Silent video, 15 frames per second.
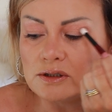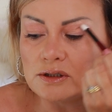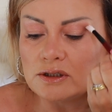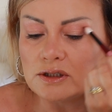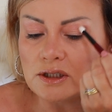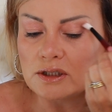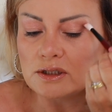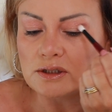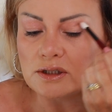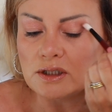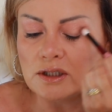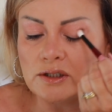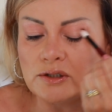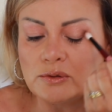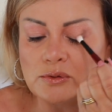Just
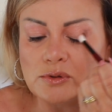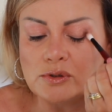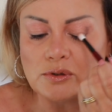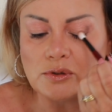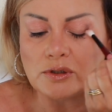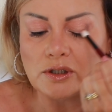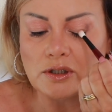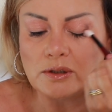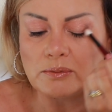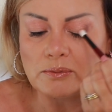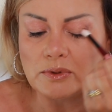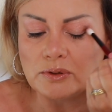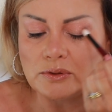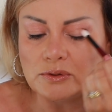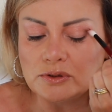little circular
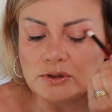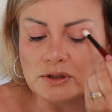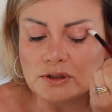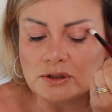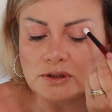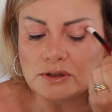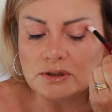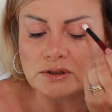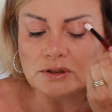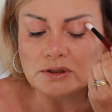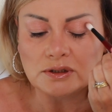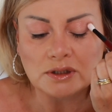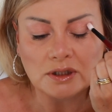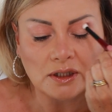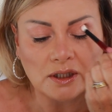motions,
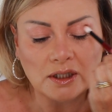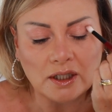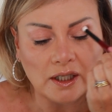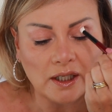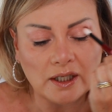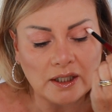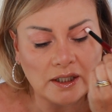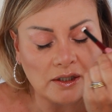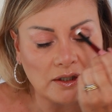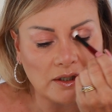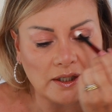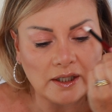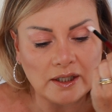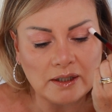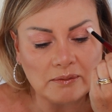and
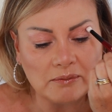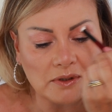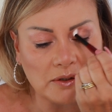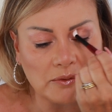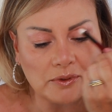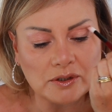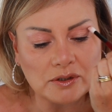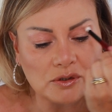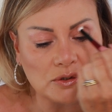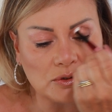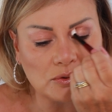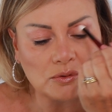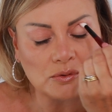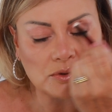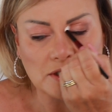I am going
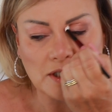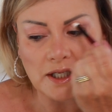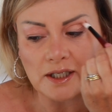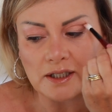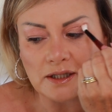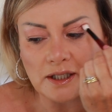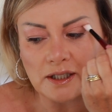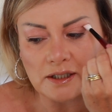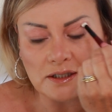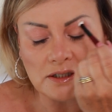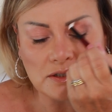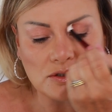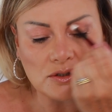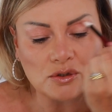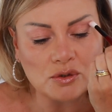to take that
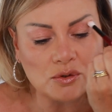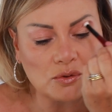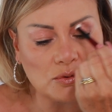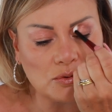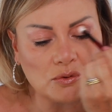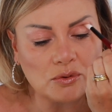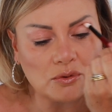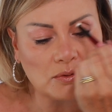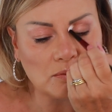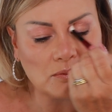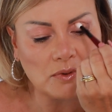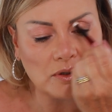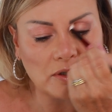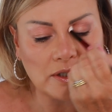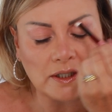into
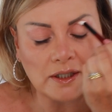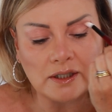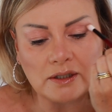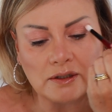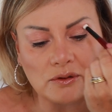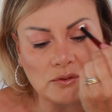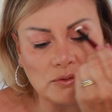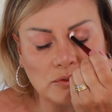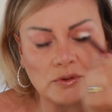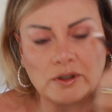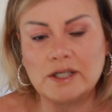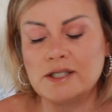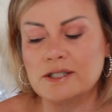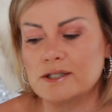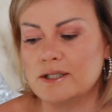my
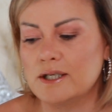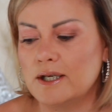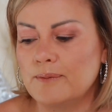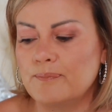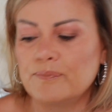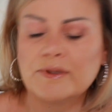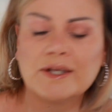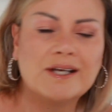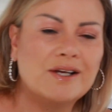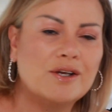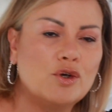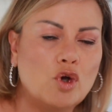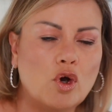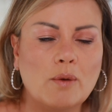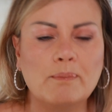crease. Now,
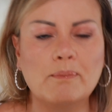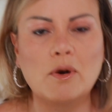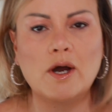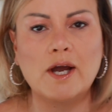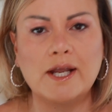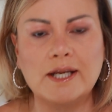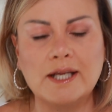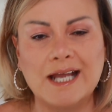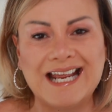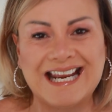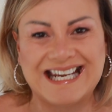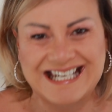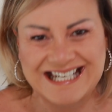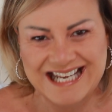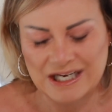not my
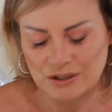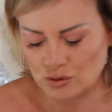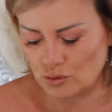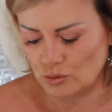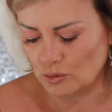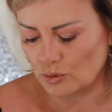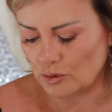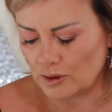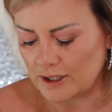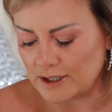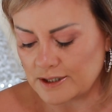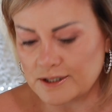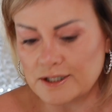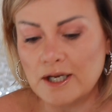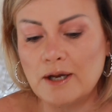natural
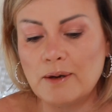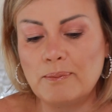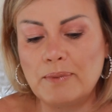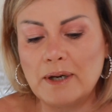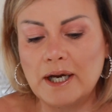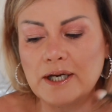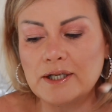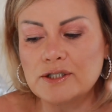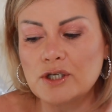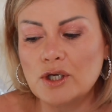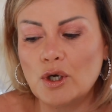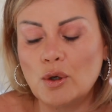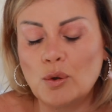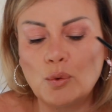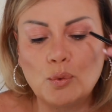crease, but
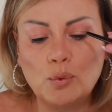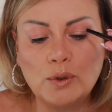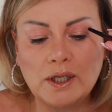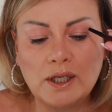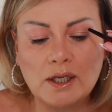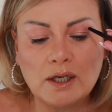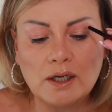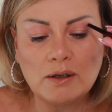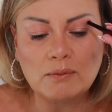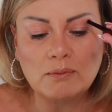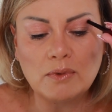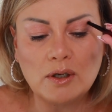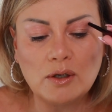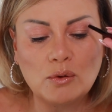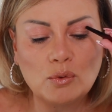where
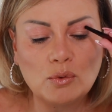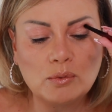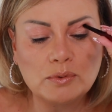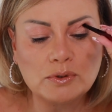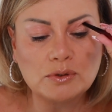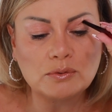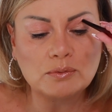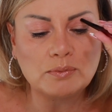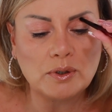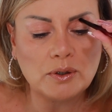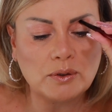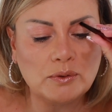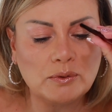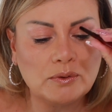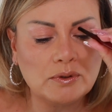my orbital
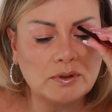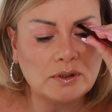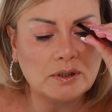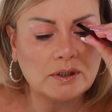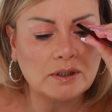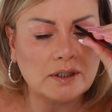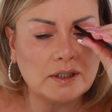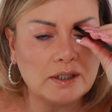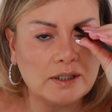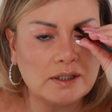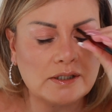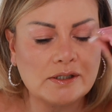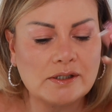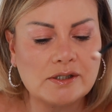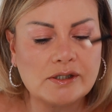bone
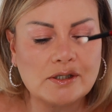is.